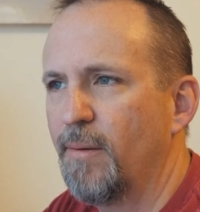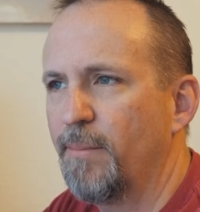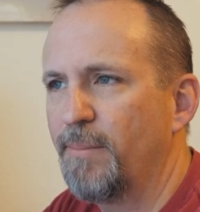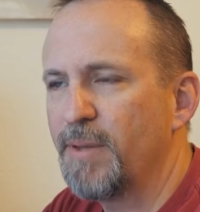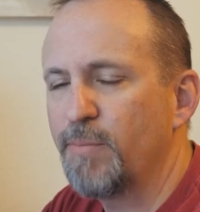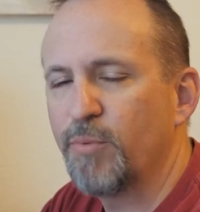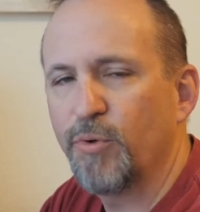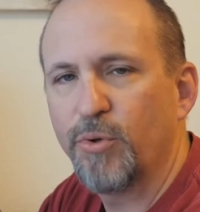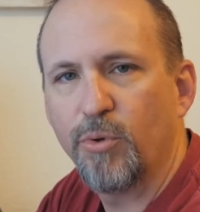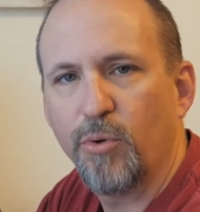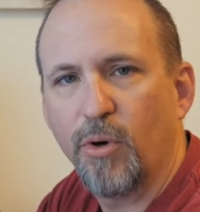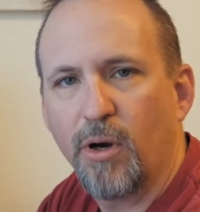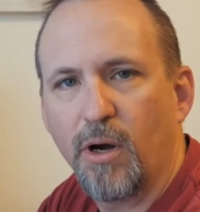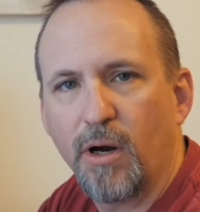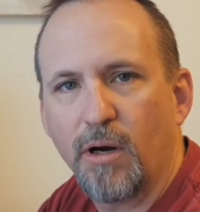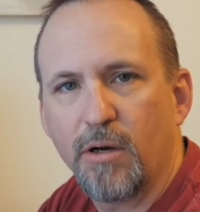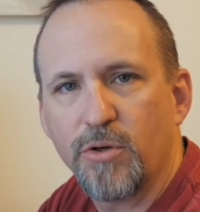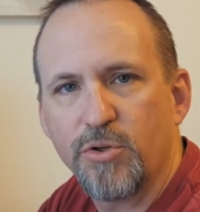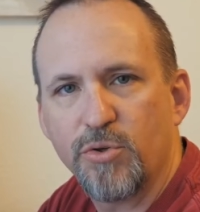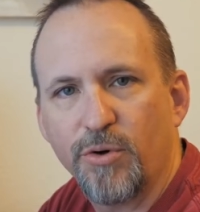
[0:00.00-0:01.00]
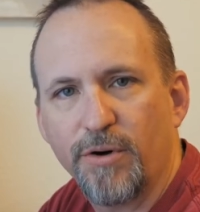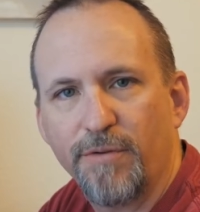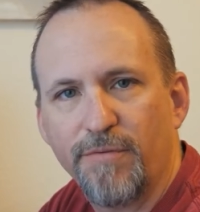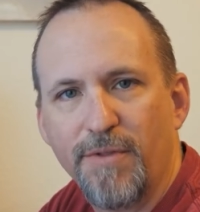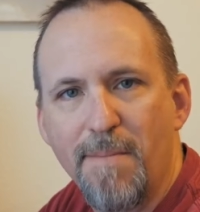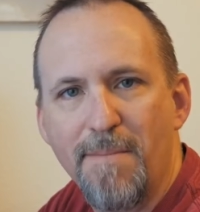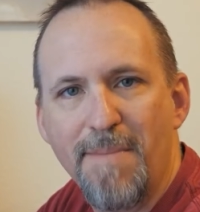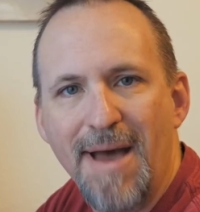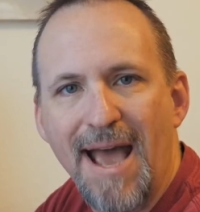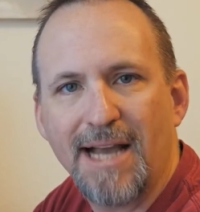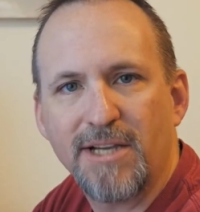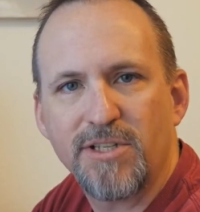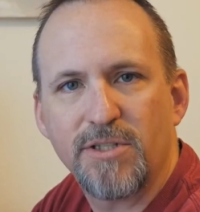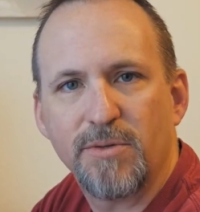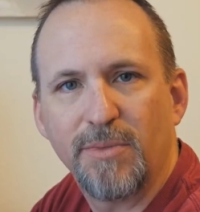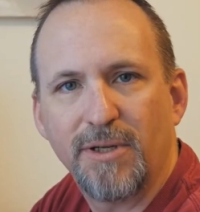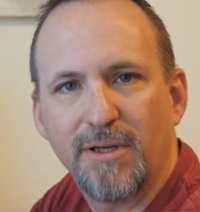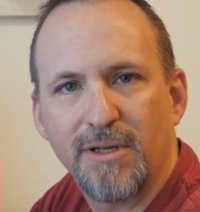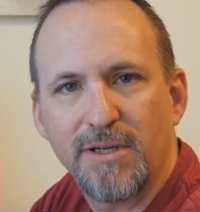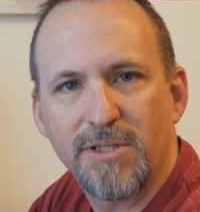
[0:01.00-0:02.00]
people who are sort of the
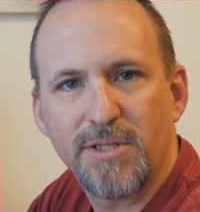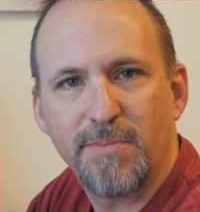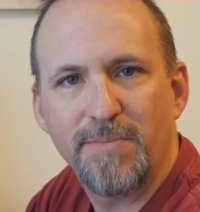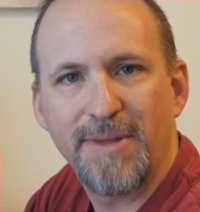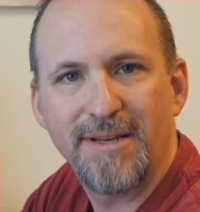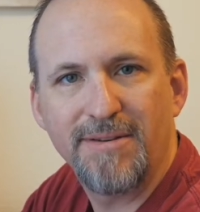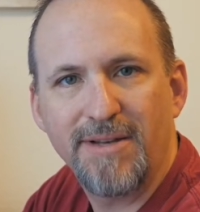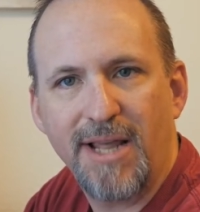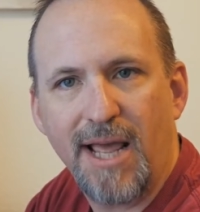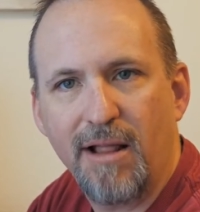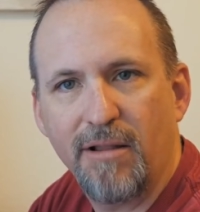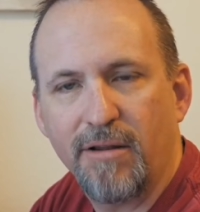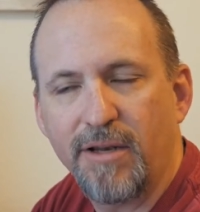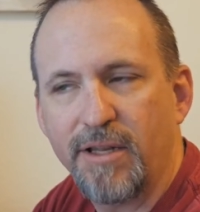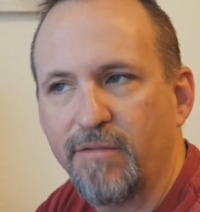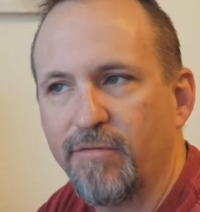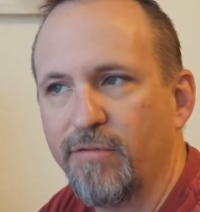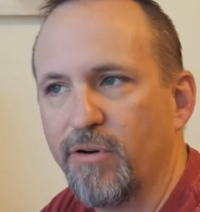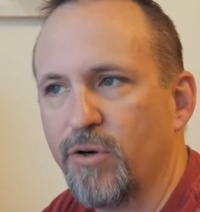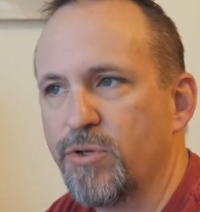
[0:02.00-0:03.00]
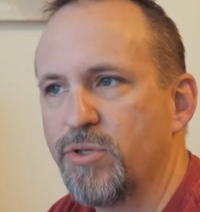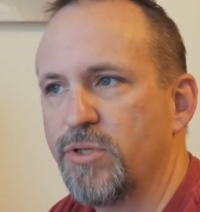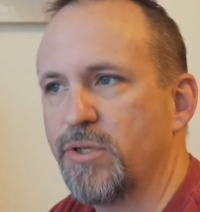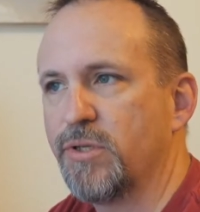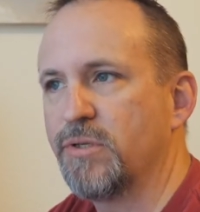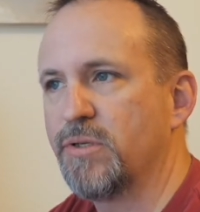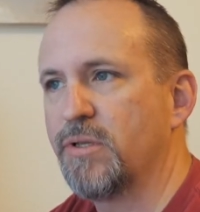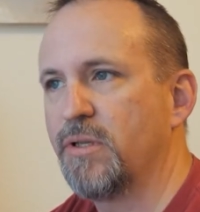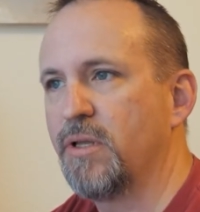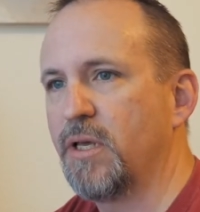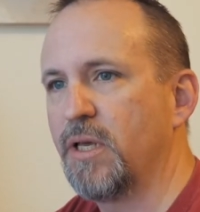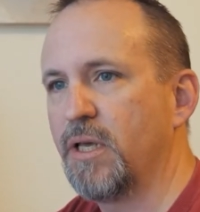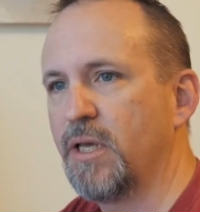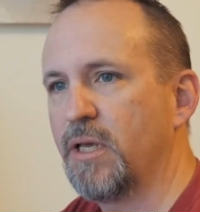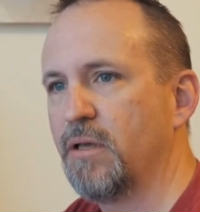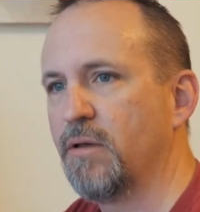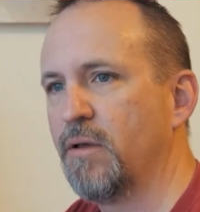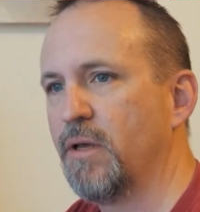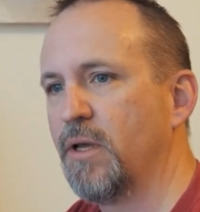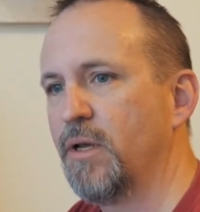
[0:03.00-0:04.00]
maximalist mentality versus
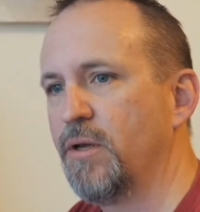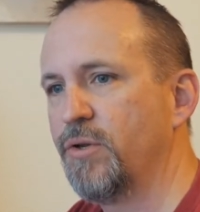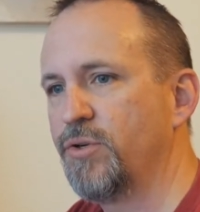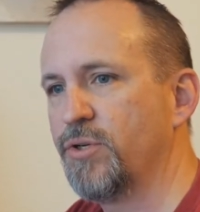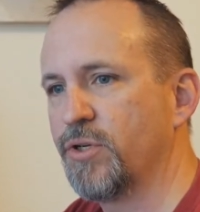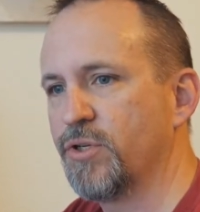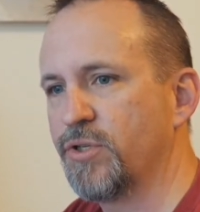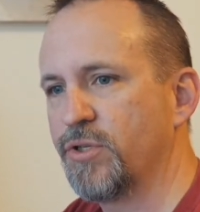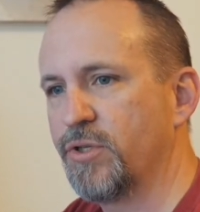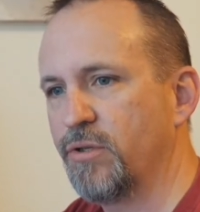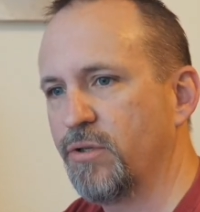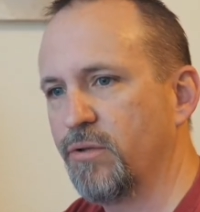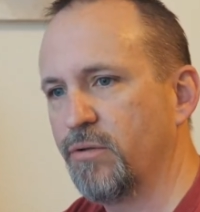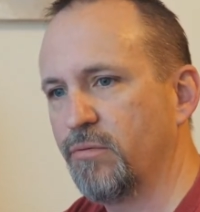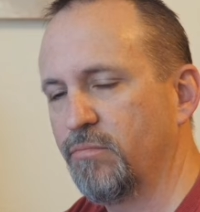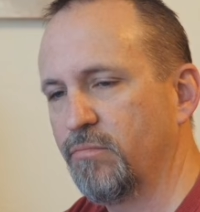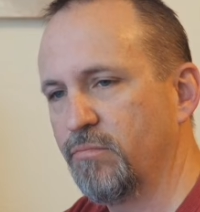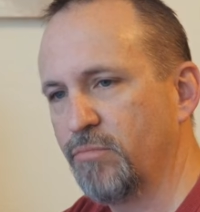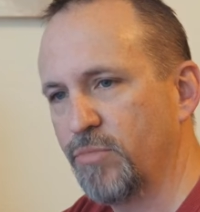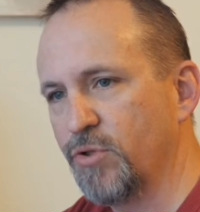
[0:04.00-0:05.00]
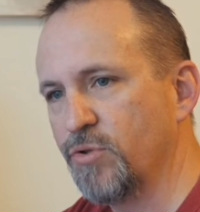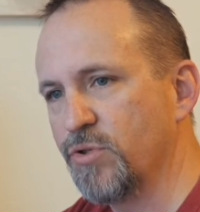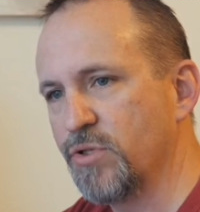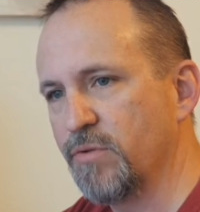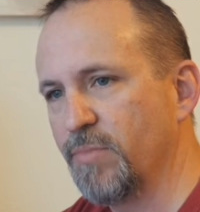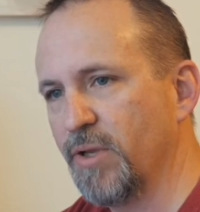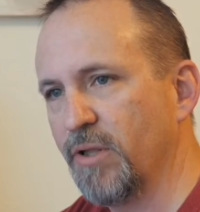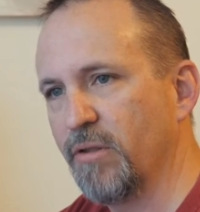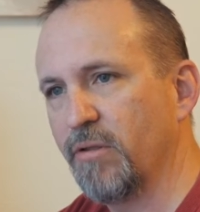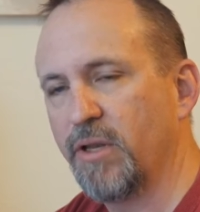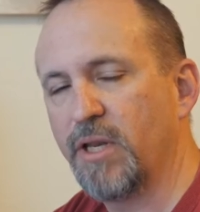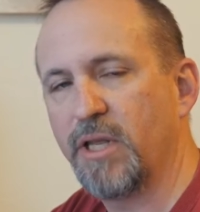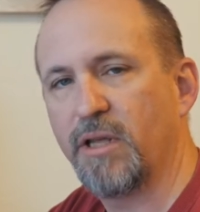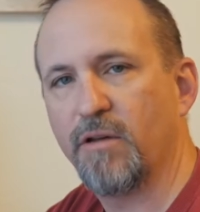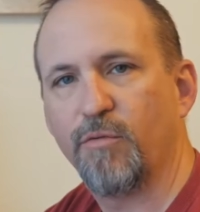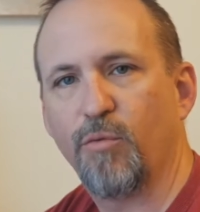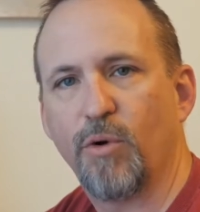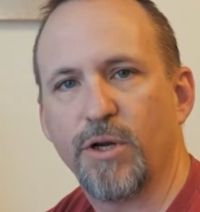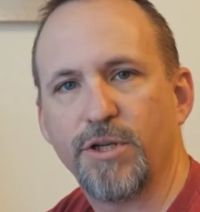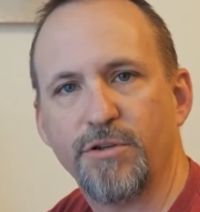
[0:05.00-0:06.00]
the just usability
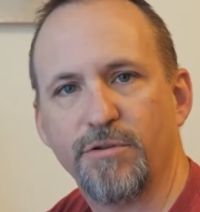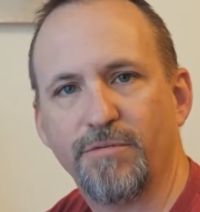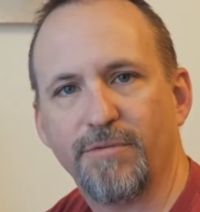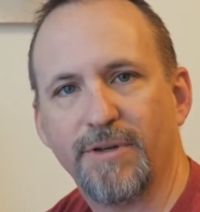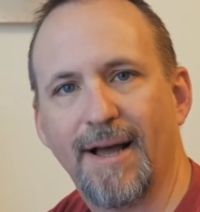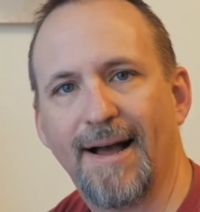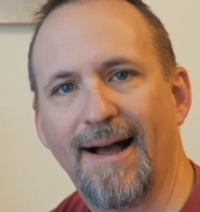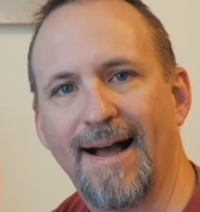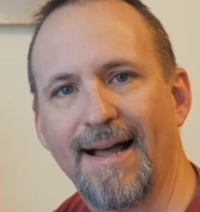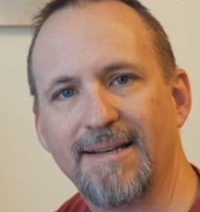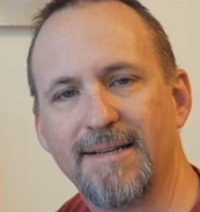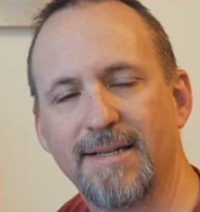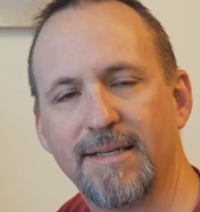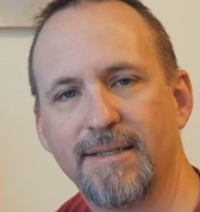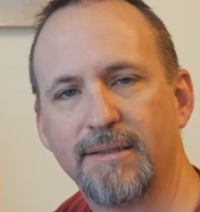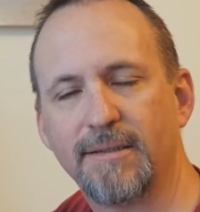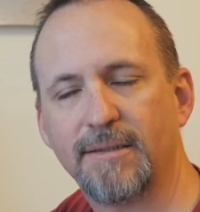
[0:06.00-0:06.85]
of what you've got.